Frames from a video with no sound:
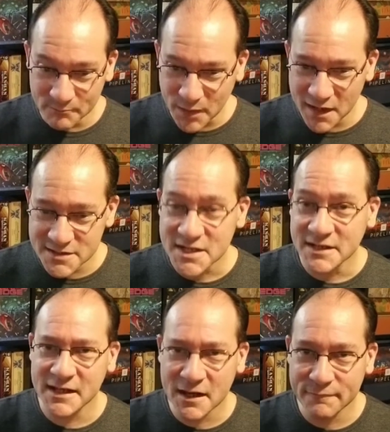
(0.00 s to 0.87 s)
But
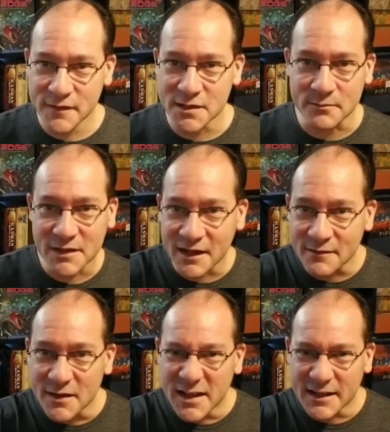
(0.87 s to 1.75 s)
you got to feed them. You
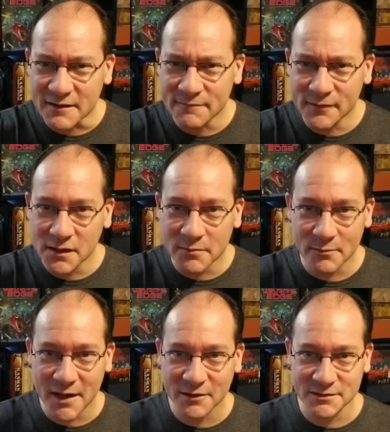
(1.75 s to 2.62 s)
got to fill up the
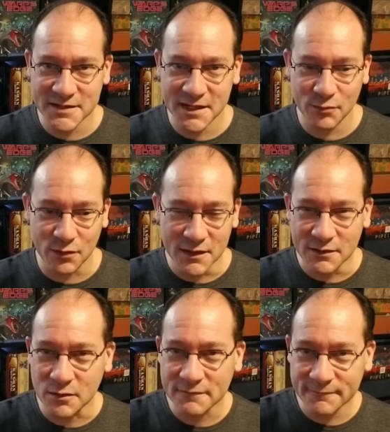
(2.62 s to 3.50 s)
banquet table
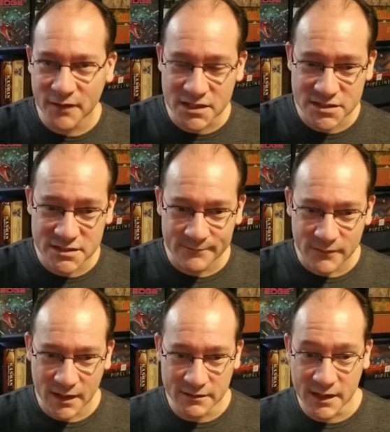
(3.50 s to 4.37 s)
with fish,
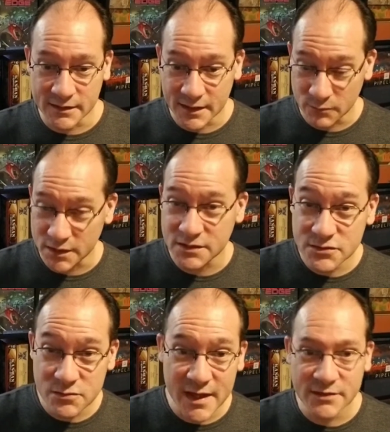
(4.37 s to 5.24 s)
and when you
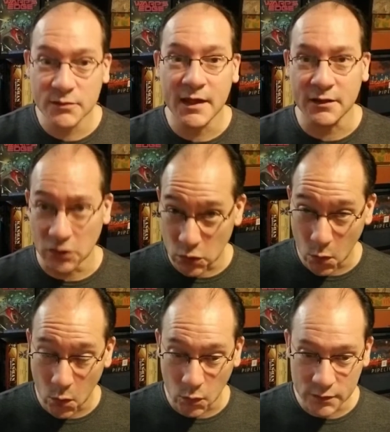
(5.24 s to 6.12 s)
do that, you get
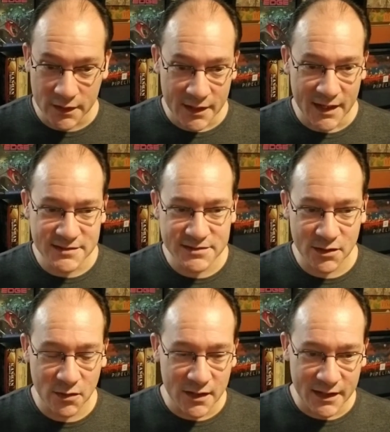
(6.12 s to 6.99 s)
gold. And
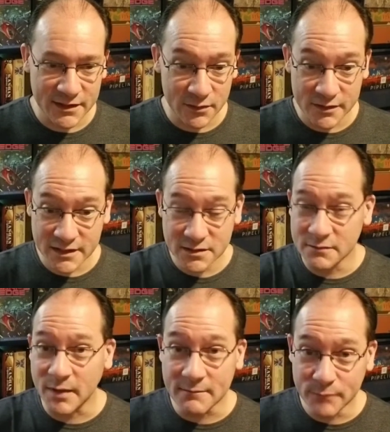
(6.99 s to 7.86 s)
so, and then you
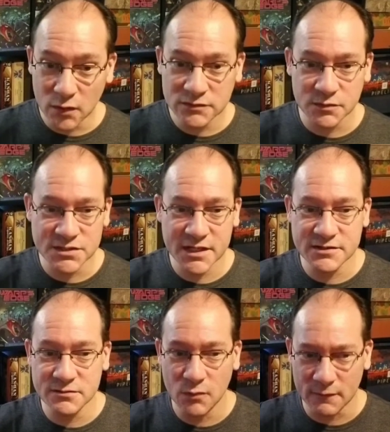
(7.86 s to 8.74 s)
can buy boats, which
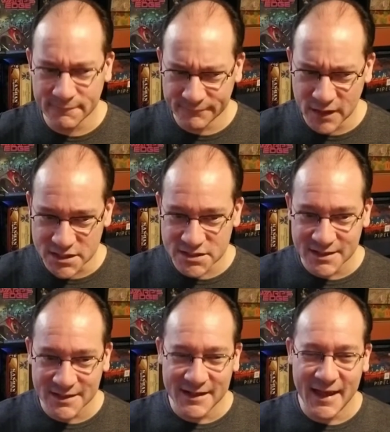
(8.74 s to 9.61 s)
get you more fish.
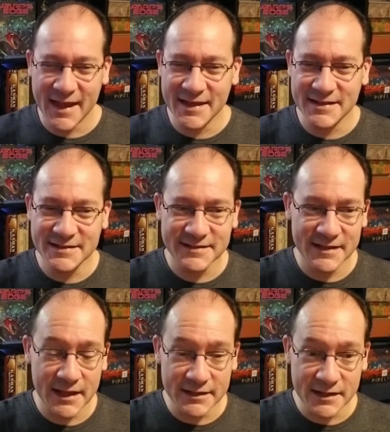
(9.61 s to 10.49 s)
And
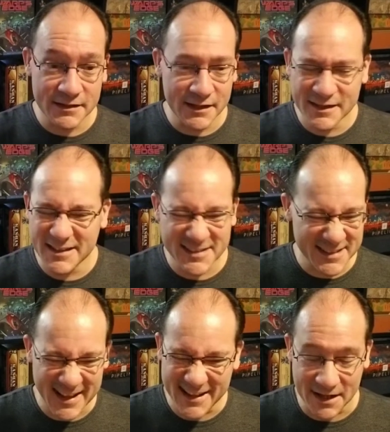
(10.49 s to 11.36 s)
then
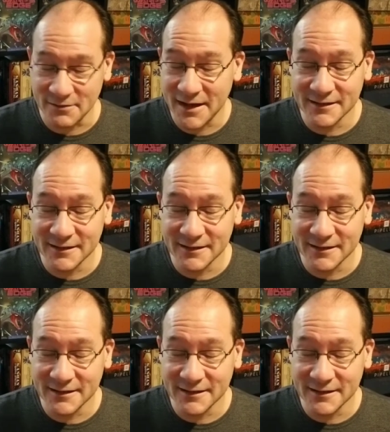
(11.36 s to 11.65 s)
this, I don't know.